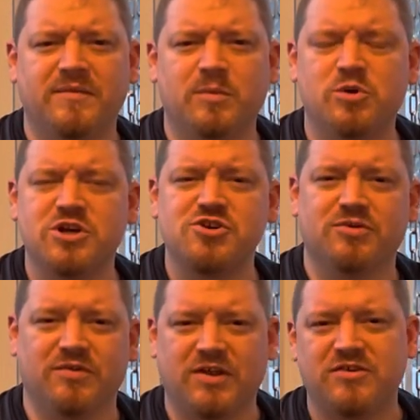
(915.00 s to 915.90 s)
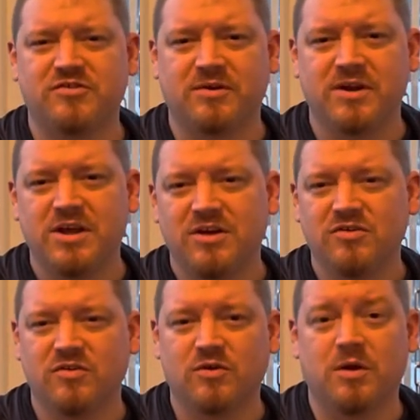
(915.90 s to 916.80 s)
Pretty sure it was Ledgestone.
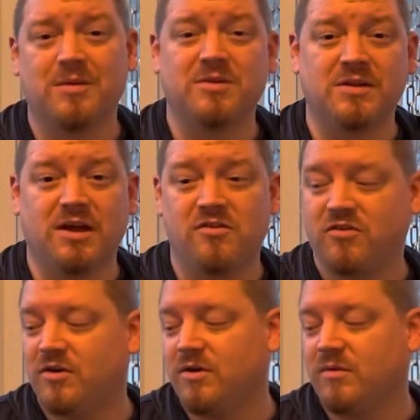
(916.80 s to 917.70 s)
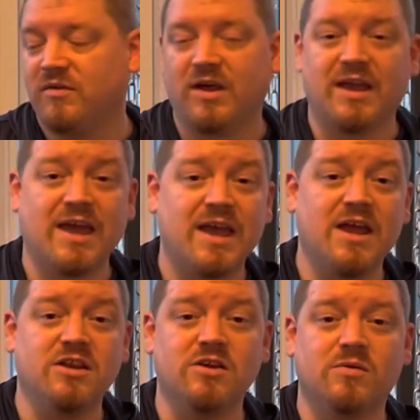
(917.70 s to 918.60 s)
She was going up to Ledgestone and was like,
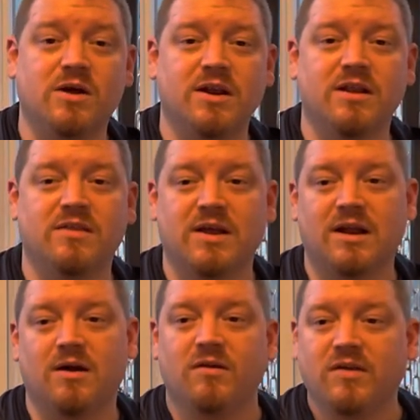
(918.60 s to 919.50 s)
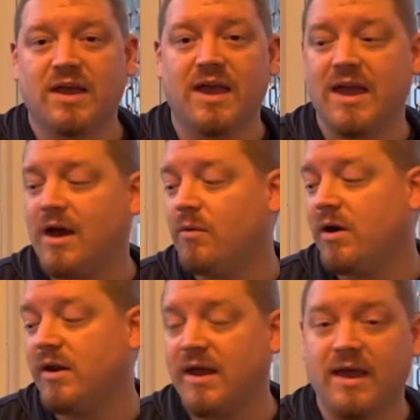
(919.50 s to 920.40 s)
"Hey, do you want anything?" And I was like, "Hey, I
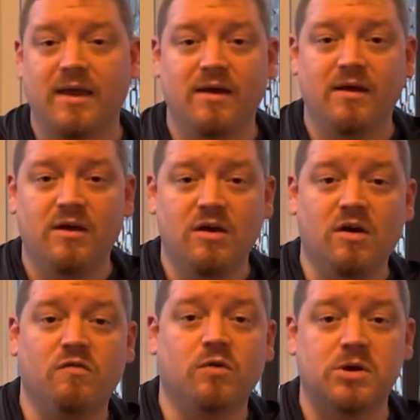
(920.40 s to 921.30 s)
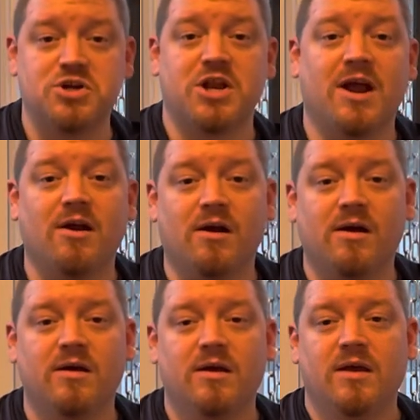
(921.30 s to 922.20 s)
want a Forged Era."